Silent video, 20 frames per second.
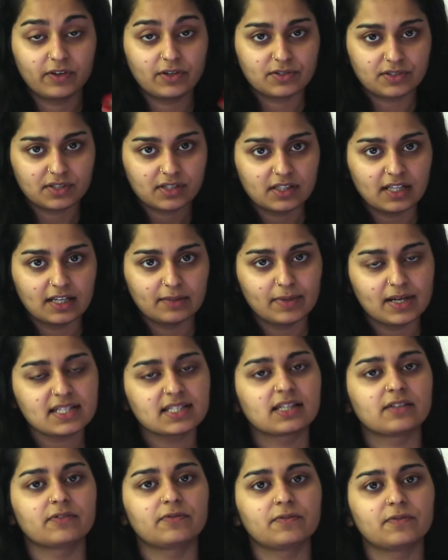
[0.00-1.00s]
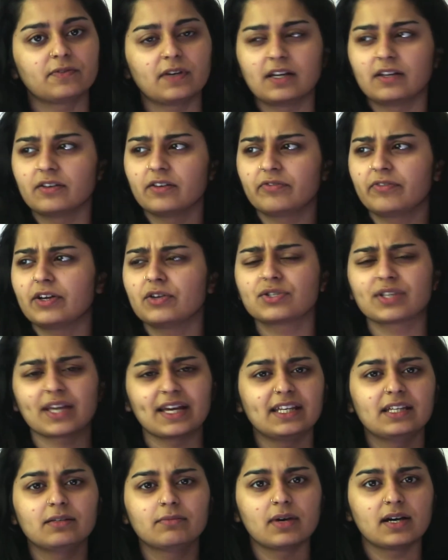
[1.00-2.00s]
I use the clay mask, if I use
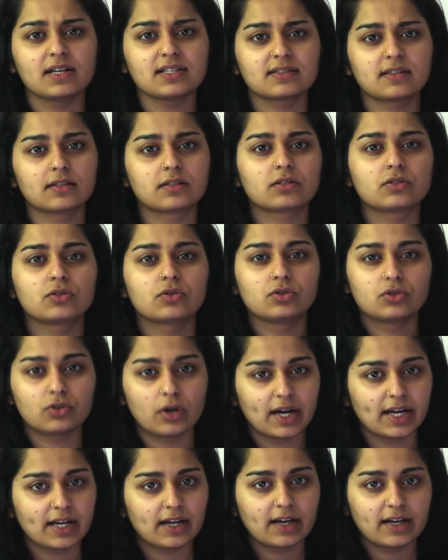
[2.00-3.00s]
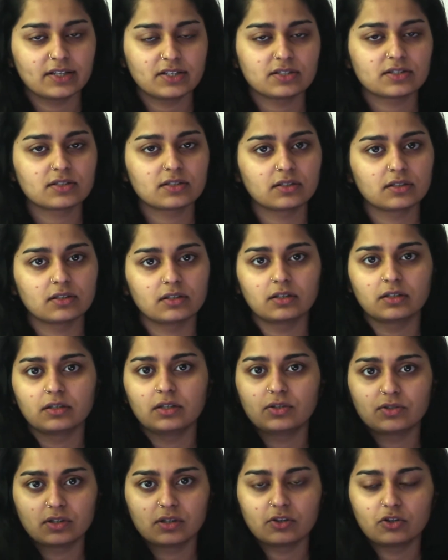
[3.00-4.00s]
any mask that's too drying, I just
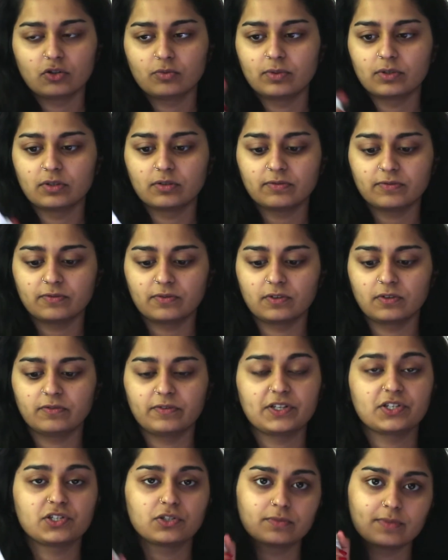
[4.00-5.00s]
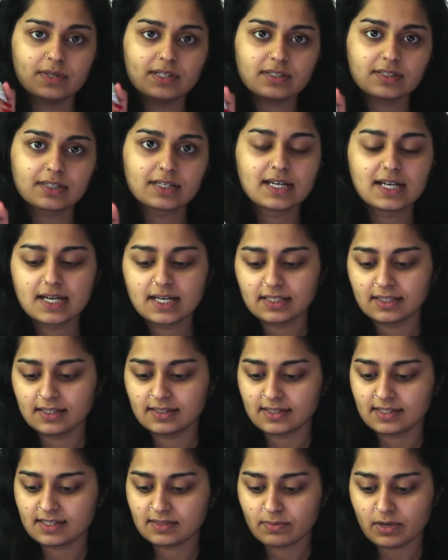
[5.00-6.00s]
use a little bit of facial mist.
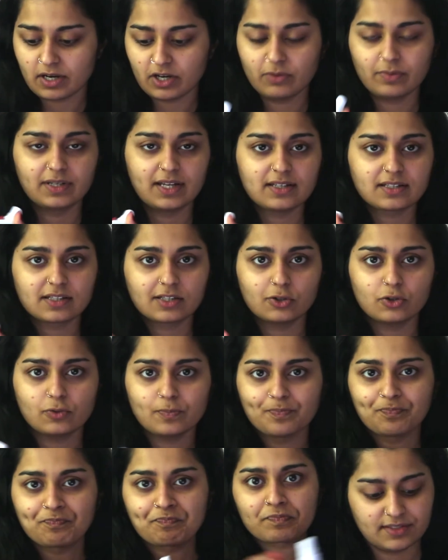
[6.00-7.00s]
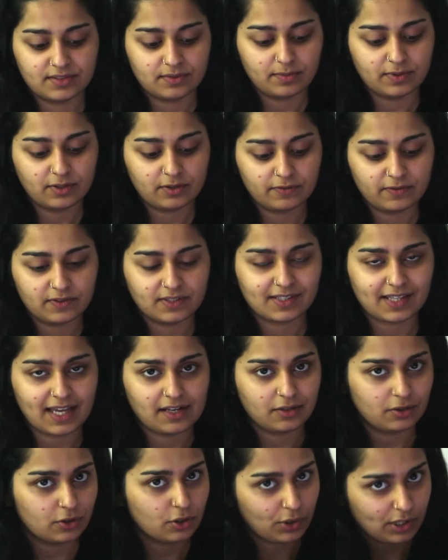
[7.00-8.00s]
This is Mario Badescu. There's a bit of a
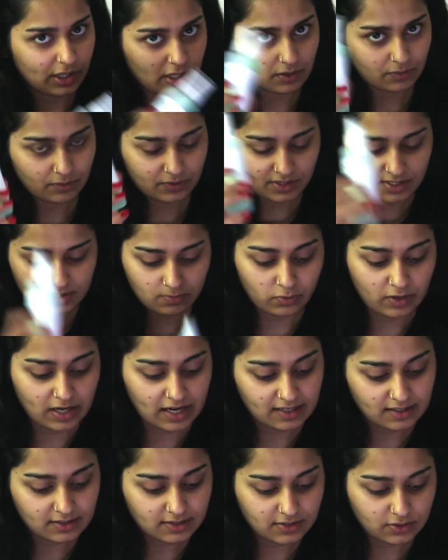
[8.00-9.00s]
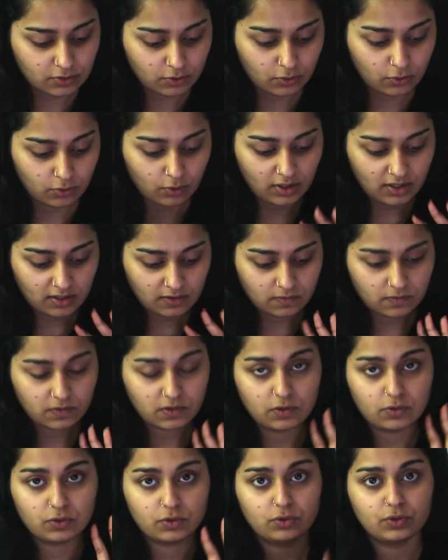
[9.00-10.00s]
scandal going on with this brand, so if
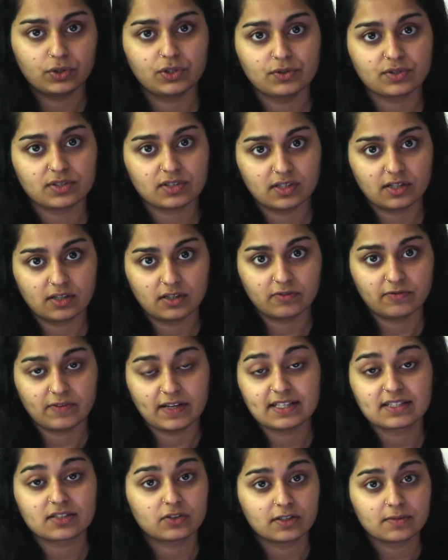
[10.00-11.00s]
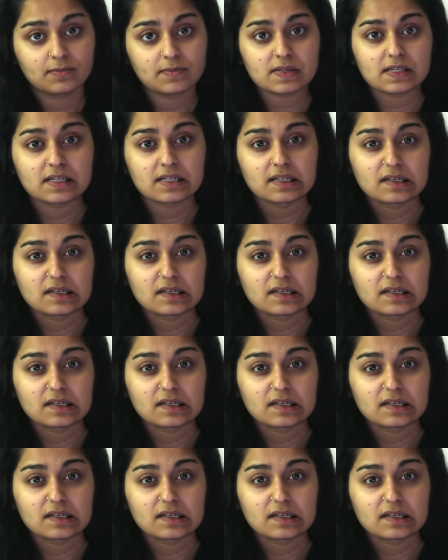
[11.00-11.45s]
you do use their face creams,